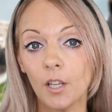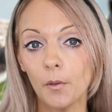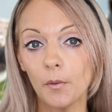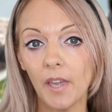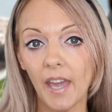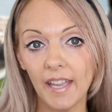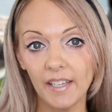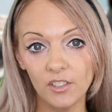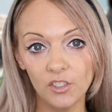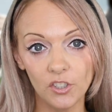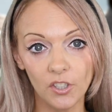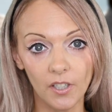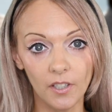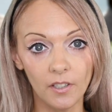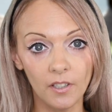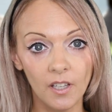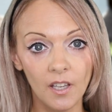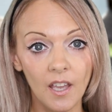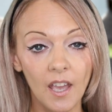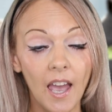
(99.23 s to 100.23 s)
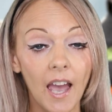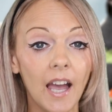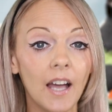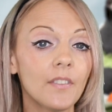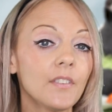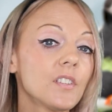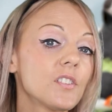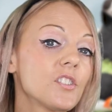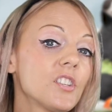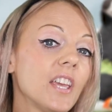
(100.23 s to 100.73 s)
location
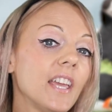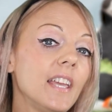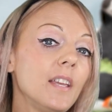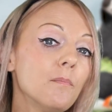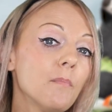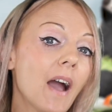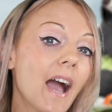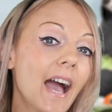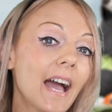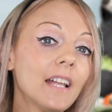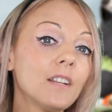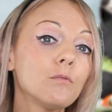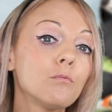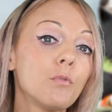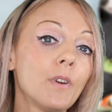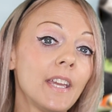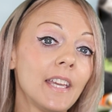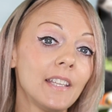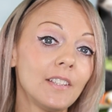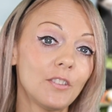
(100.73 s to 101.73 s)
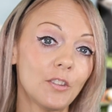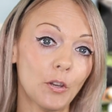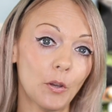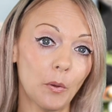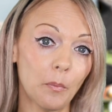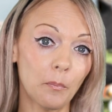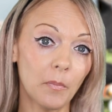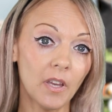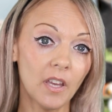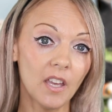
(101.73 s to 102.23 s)
and the team hand reared
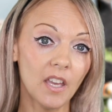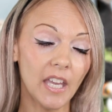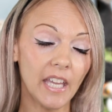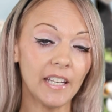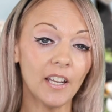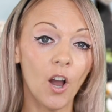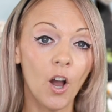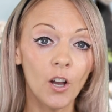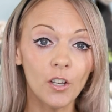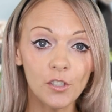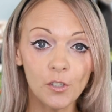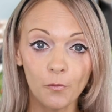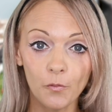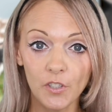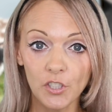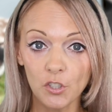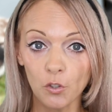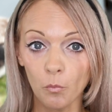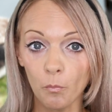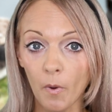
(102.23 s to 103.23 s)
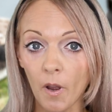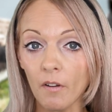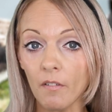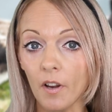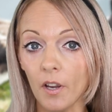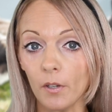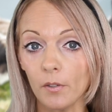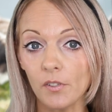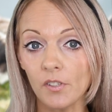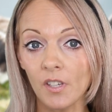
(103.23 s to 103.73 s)
them in artificial
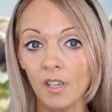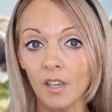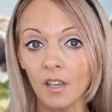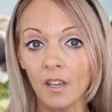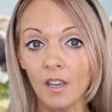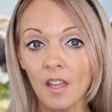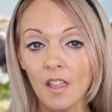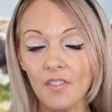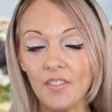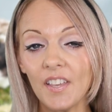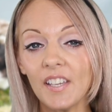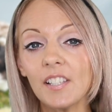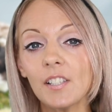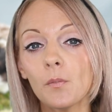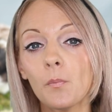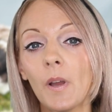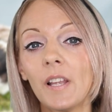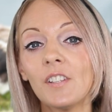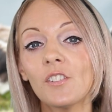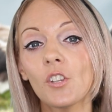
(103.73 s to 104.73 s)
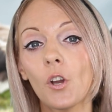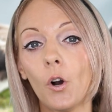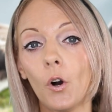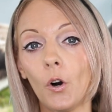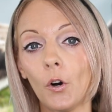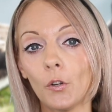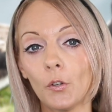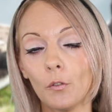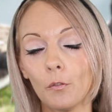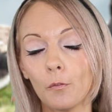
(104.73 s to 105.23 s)
burrows. This went
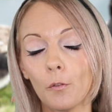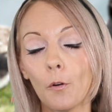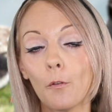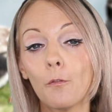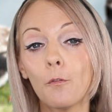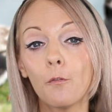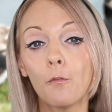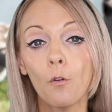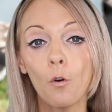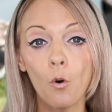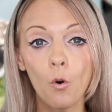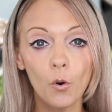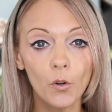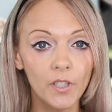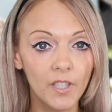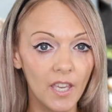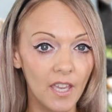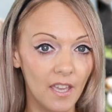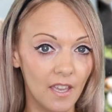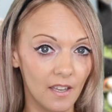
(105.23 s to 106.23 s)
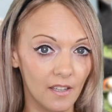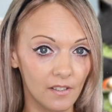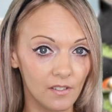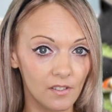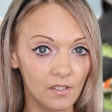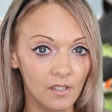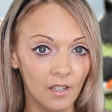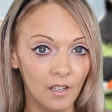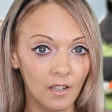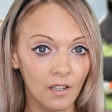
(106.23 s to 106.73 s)
on for four
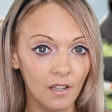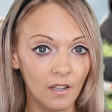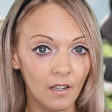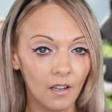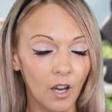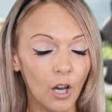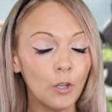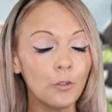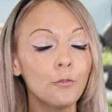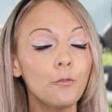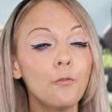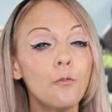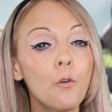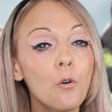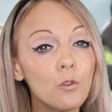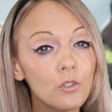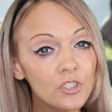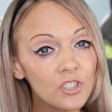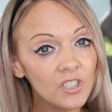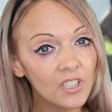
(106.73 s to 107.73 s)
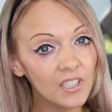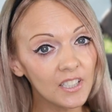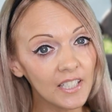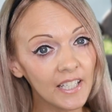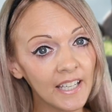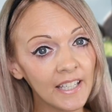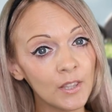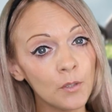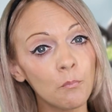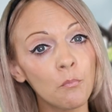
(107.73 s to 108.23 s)
years.
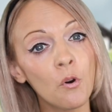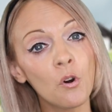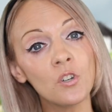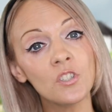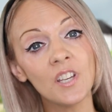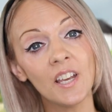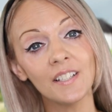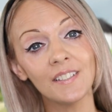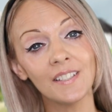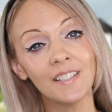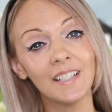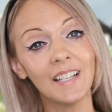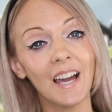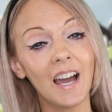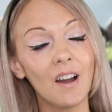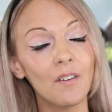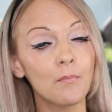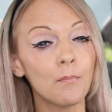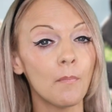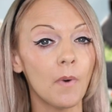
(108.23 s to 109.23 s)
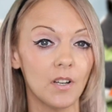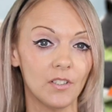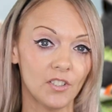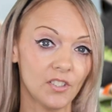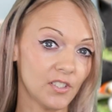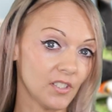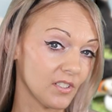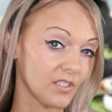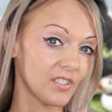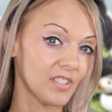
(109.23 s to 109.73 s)
Unfortunately, the project didn't have much
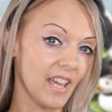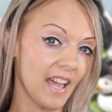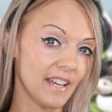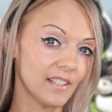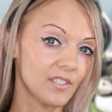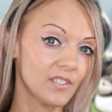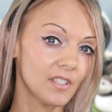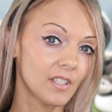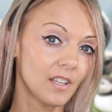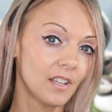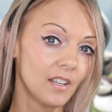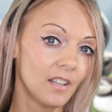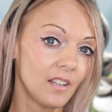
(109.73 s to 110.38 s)
success